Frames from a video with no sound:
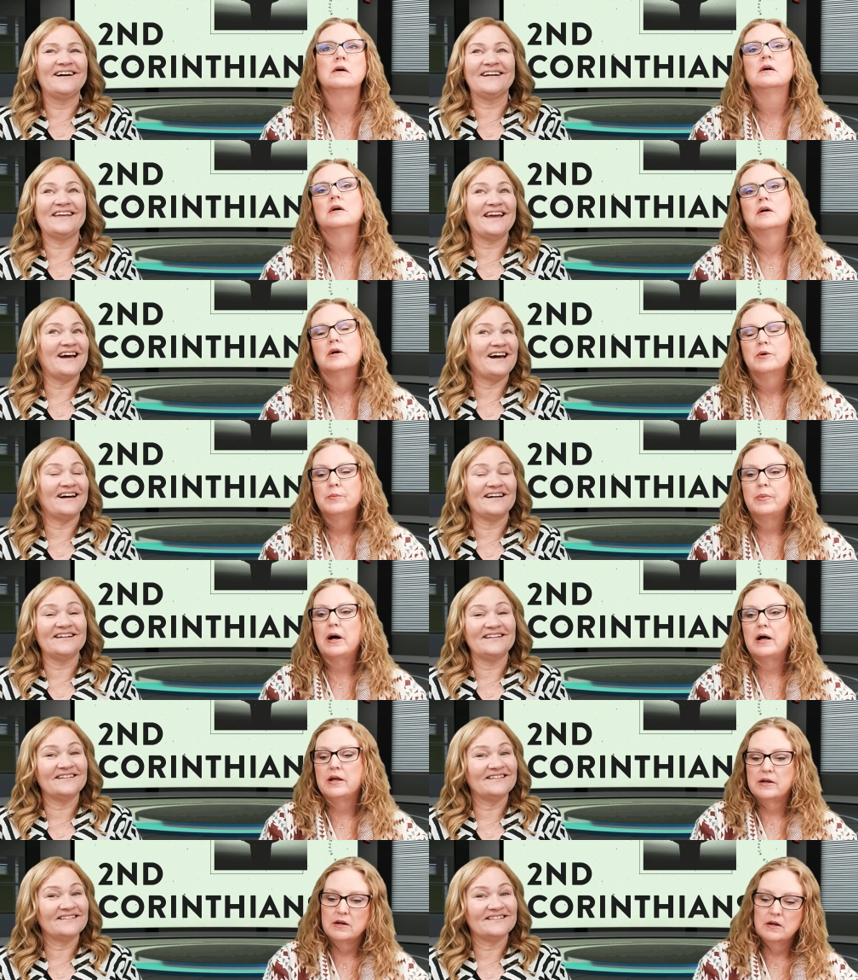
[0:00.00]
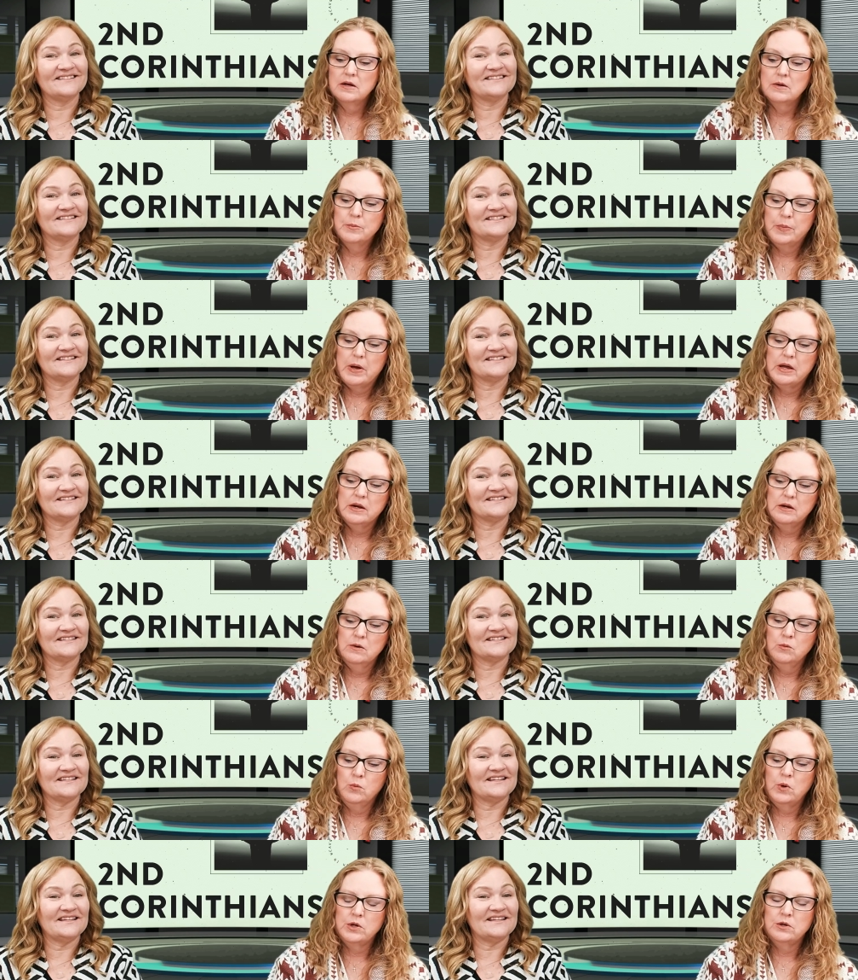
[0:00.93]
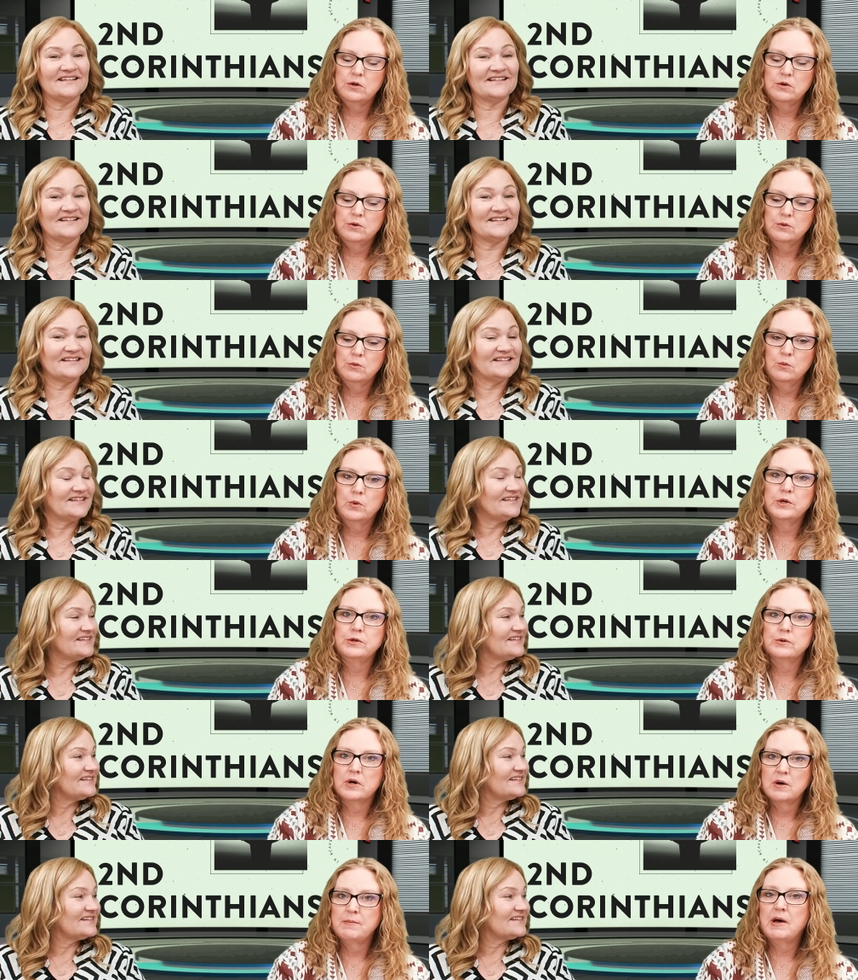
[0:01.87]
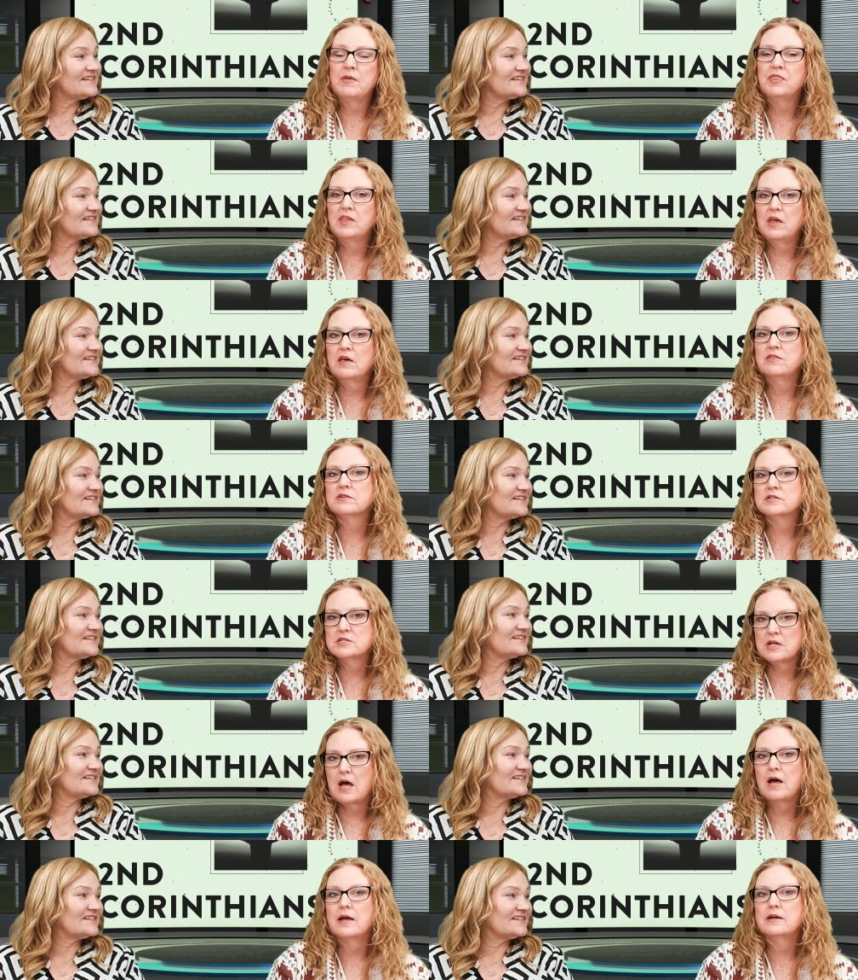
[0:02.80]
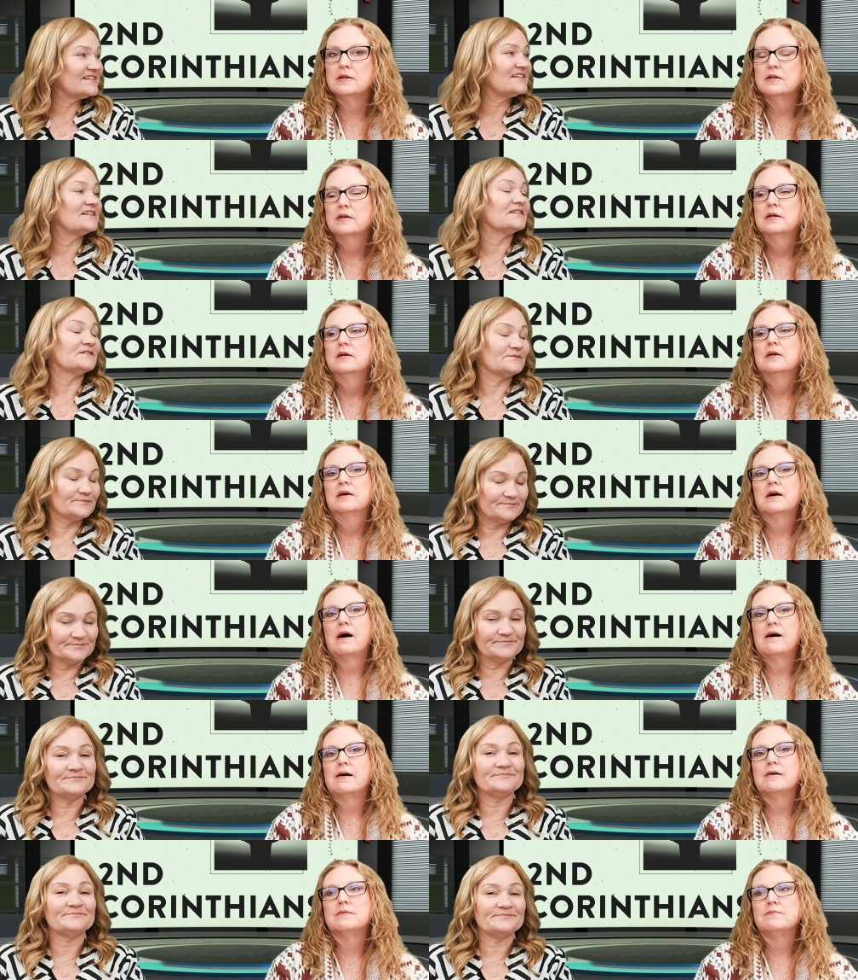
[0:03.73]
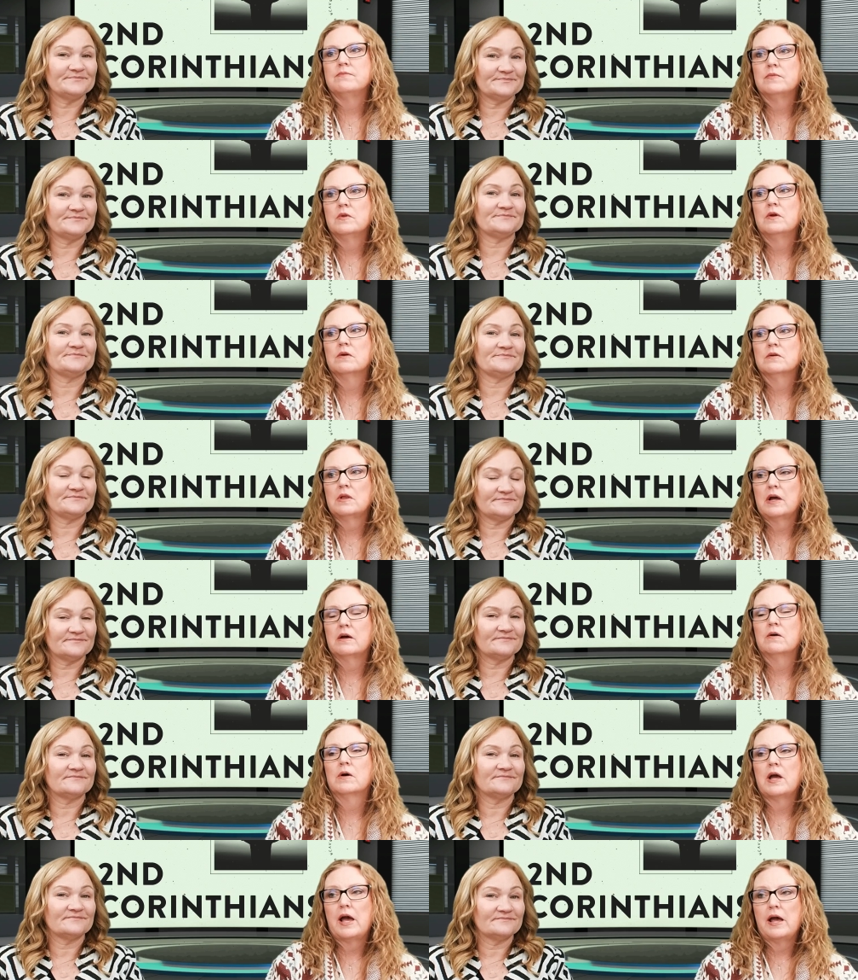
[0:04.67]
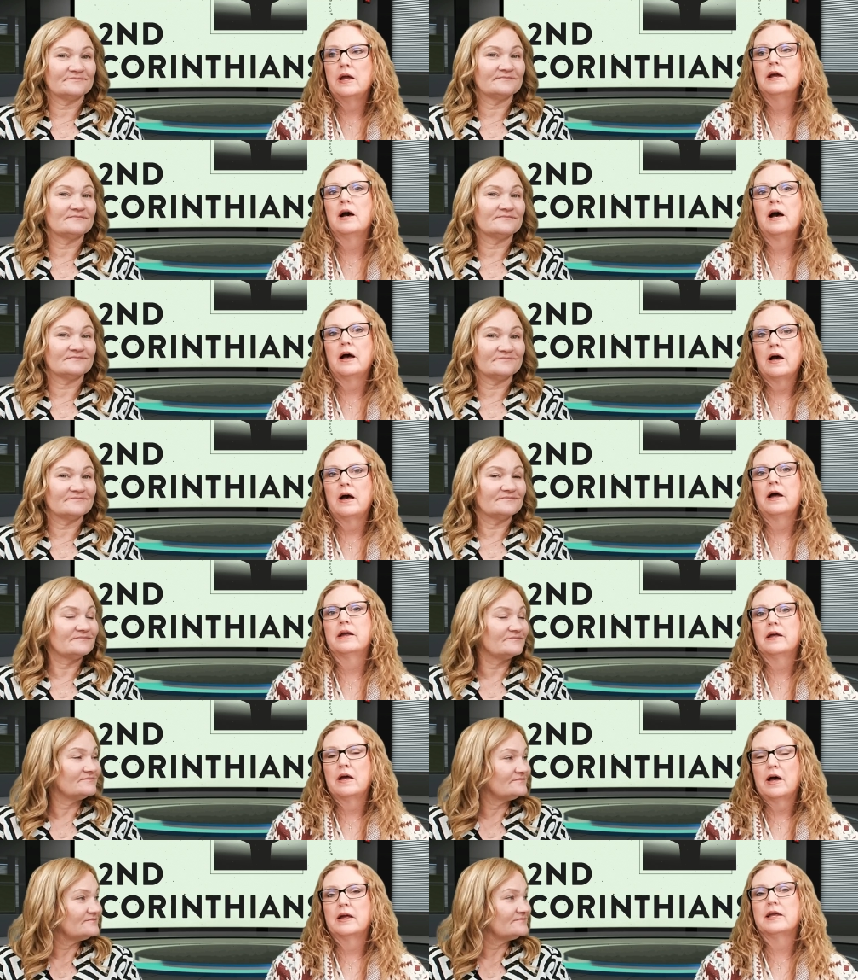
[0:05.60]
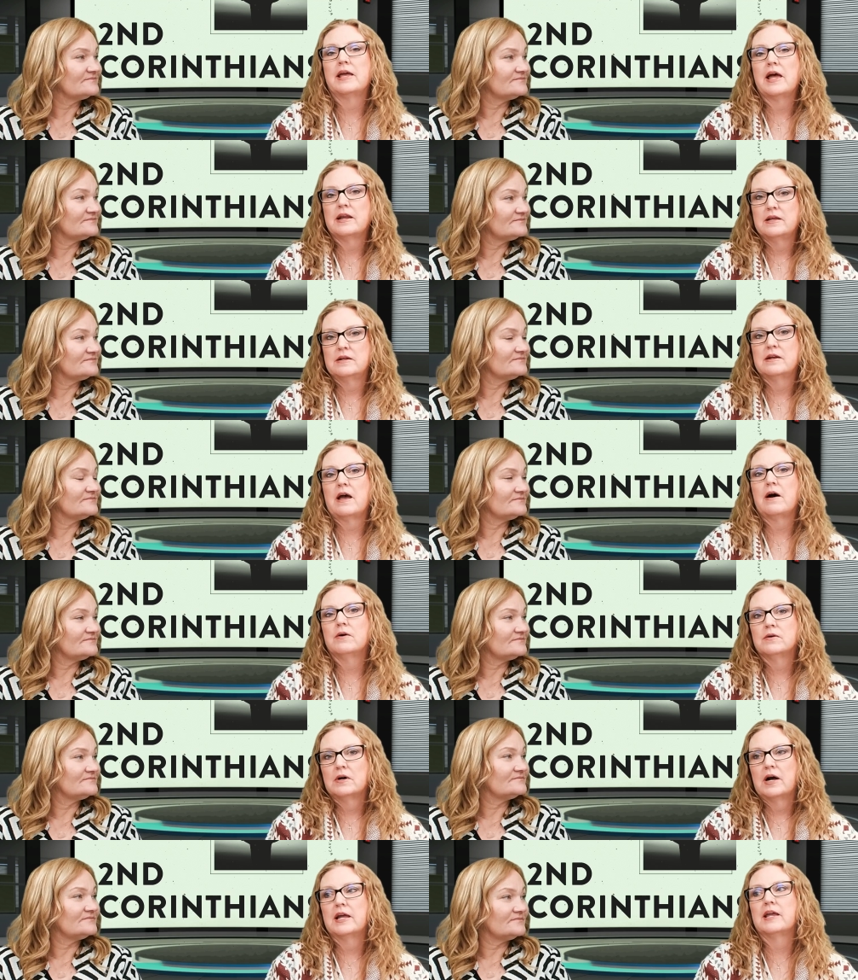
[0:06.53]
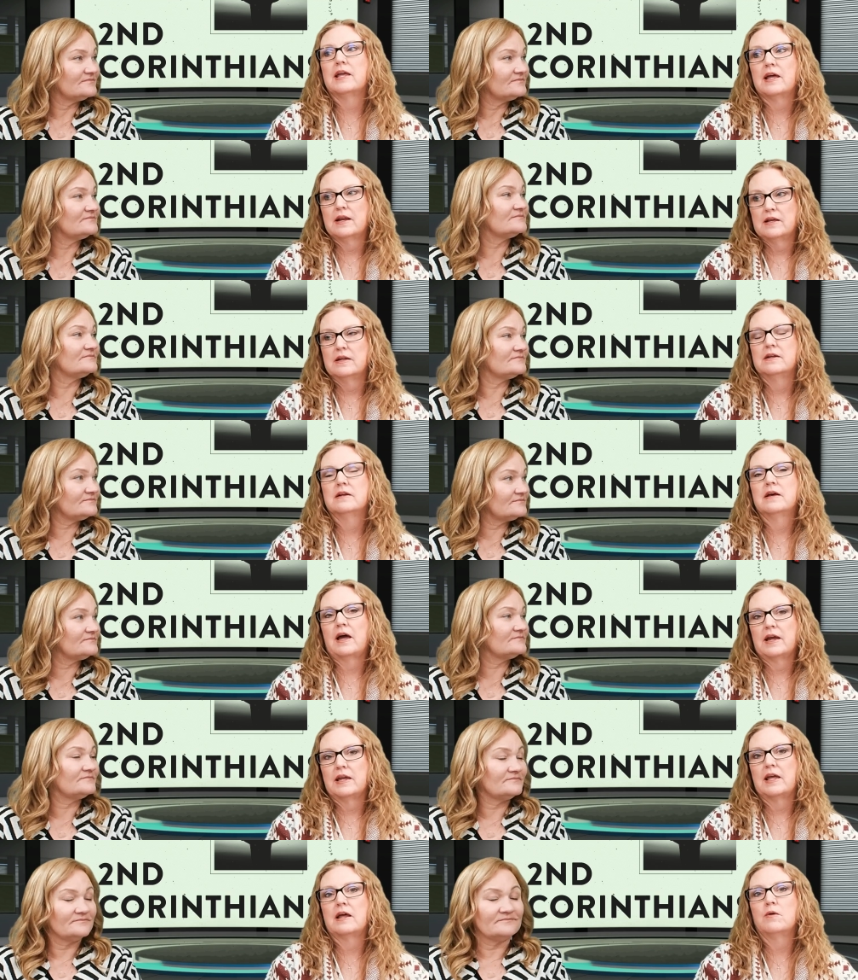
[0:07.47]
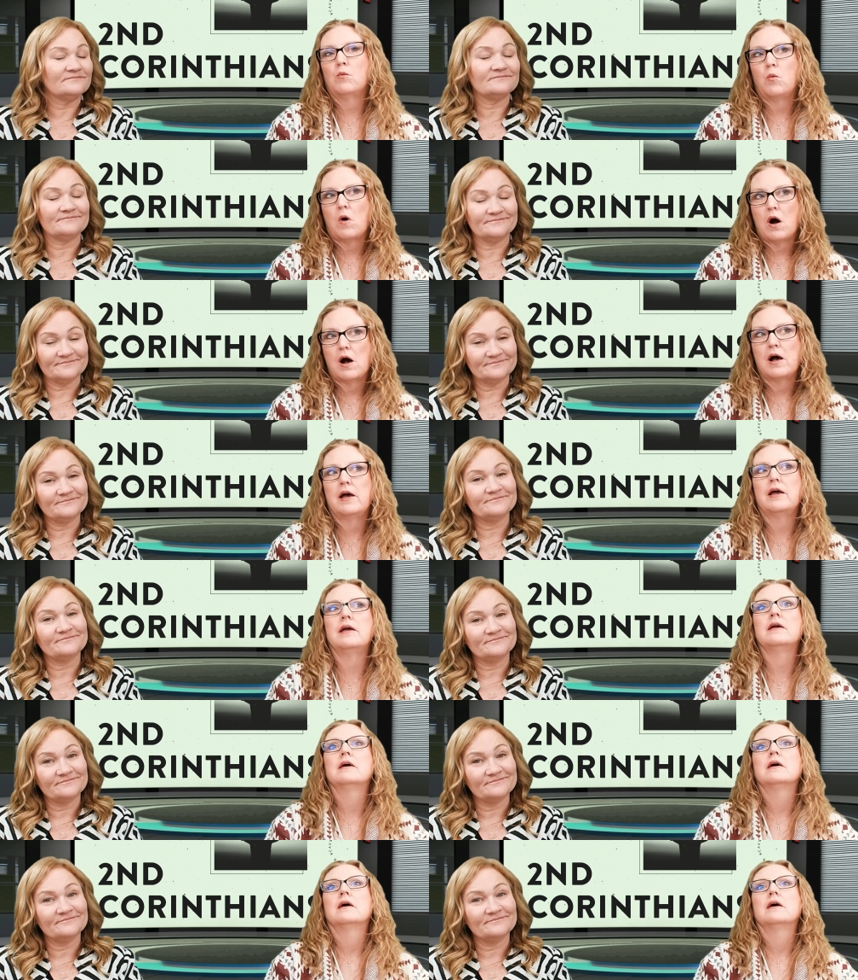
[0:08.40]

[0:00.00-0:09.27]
Speaker 1: yeah. But but when you when you come out the other side, um, you're like, okay, I I, I get it now. I get it. Mm-hmm. I get why